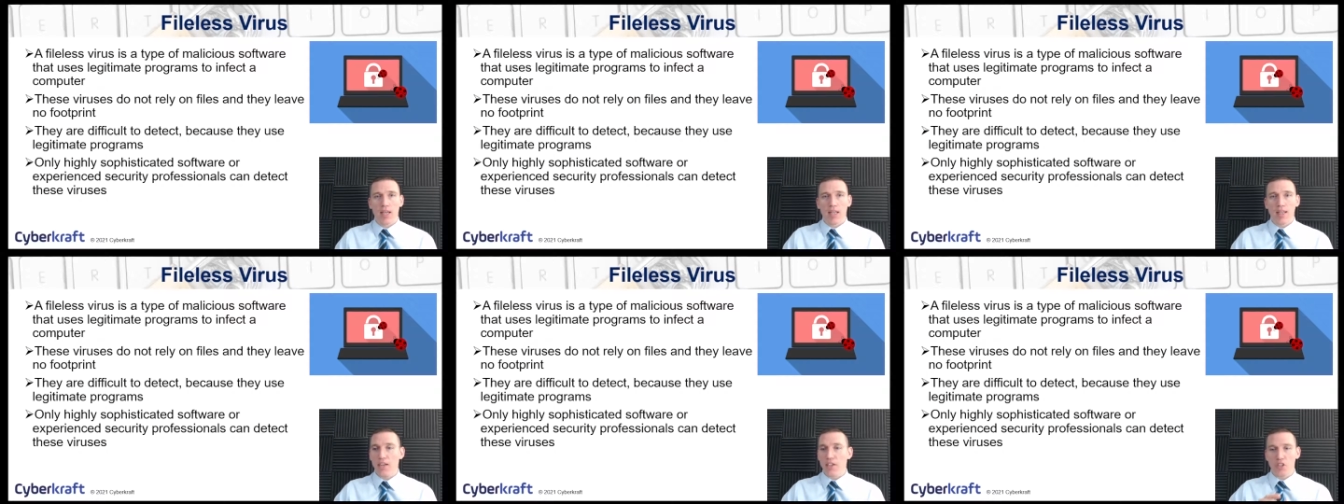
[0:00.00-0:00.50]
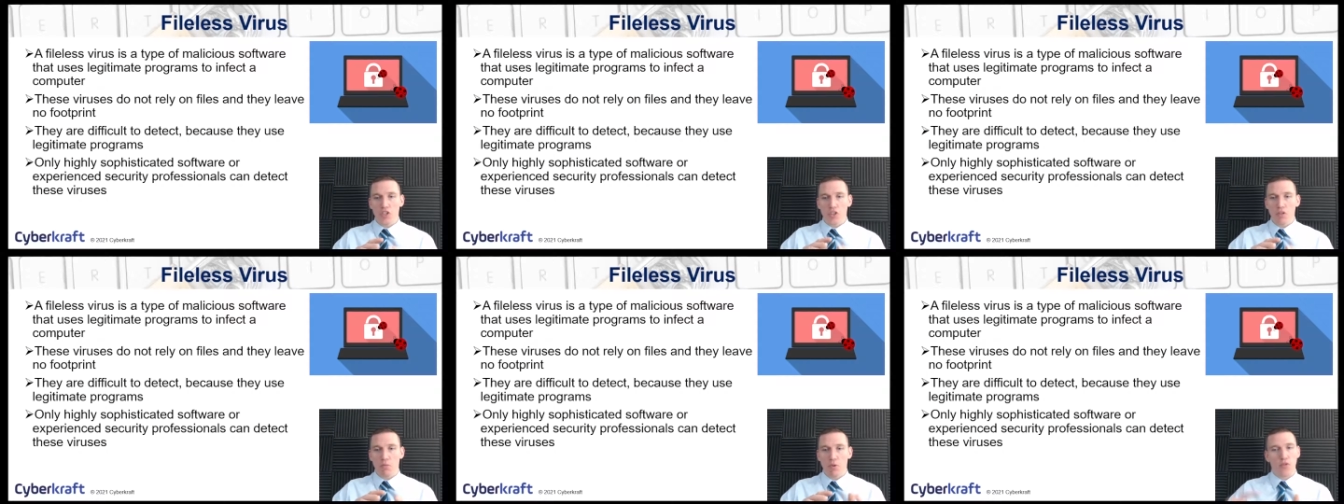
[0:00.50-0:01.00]
They just
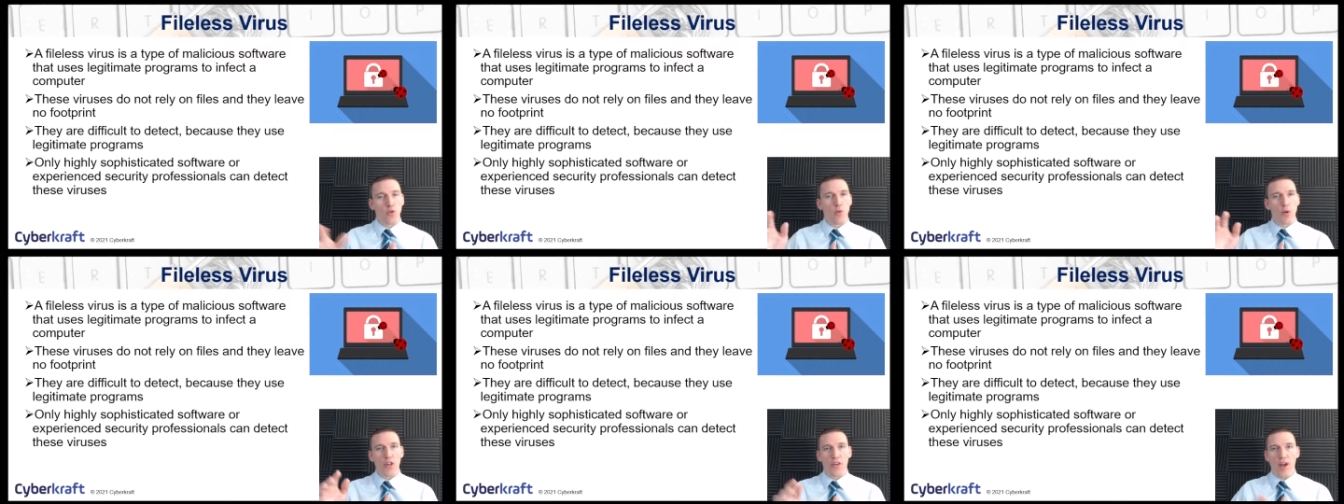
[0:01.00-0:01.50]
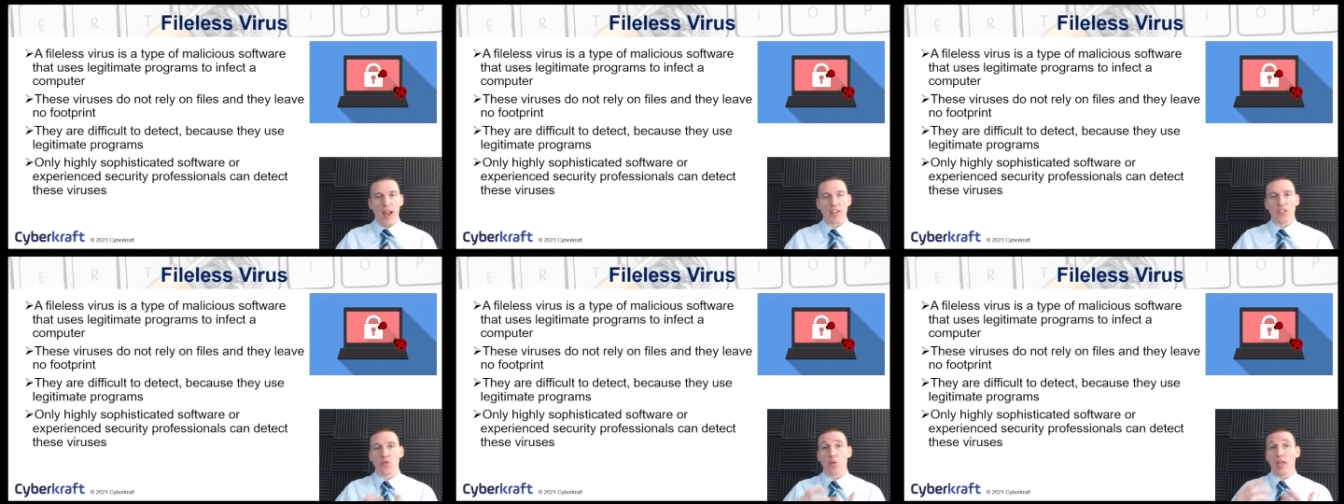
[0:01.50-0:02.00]
perform all their
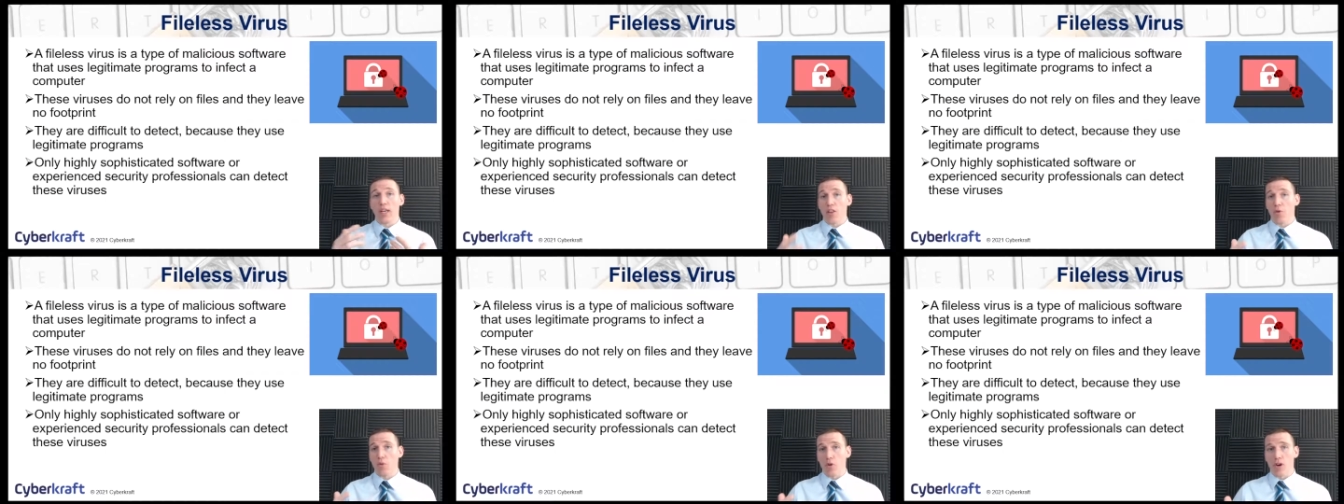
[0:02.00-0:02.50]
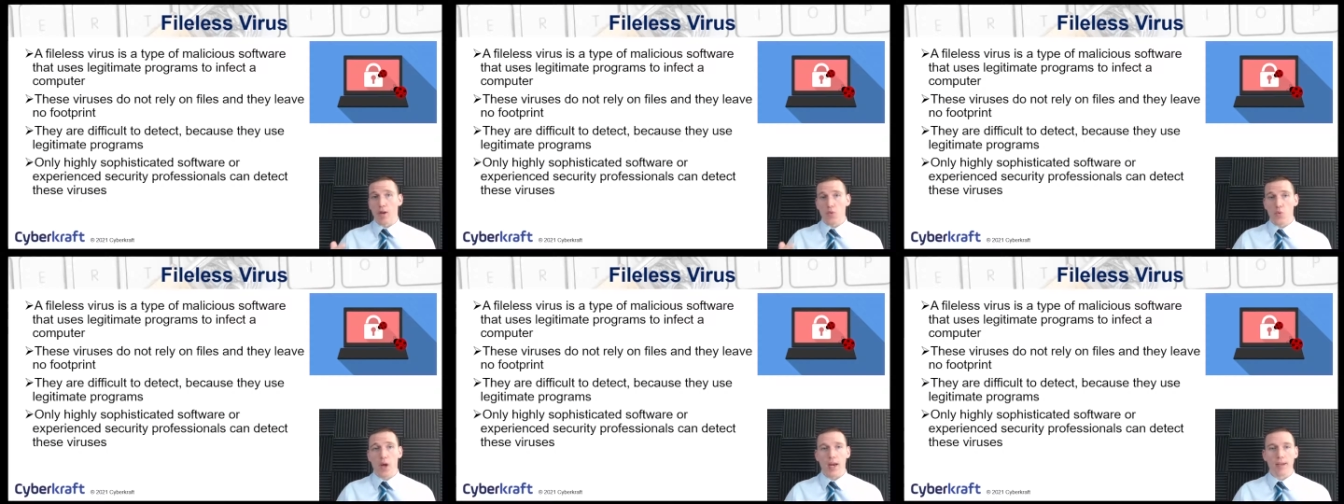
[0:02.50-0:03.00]
actions when another is
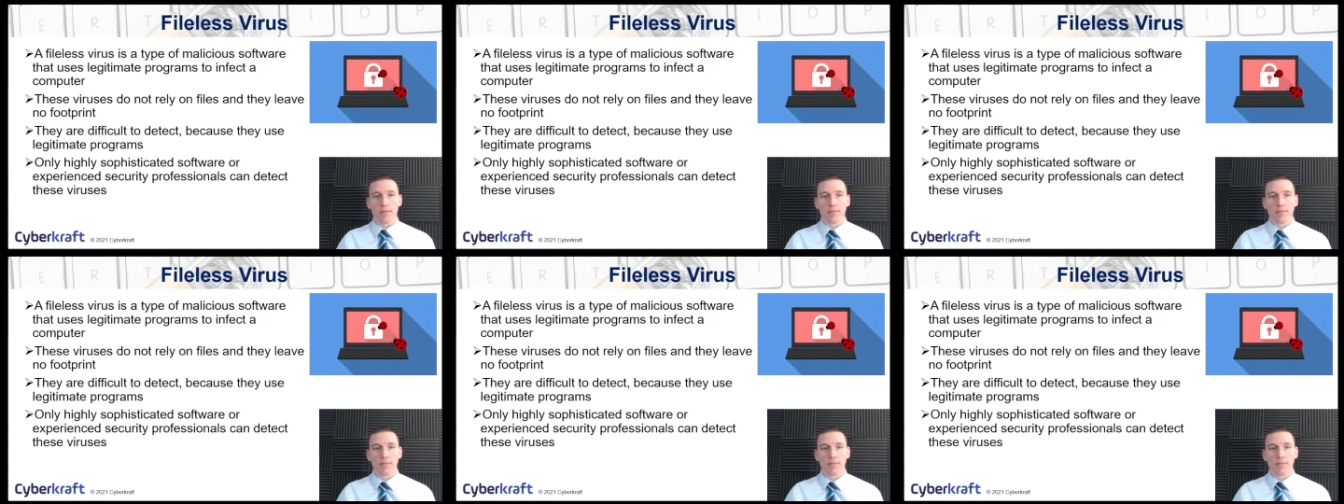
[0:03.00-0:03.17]
running.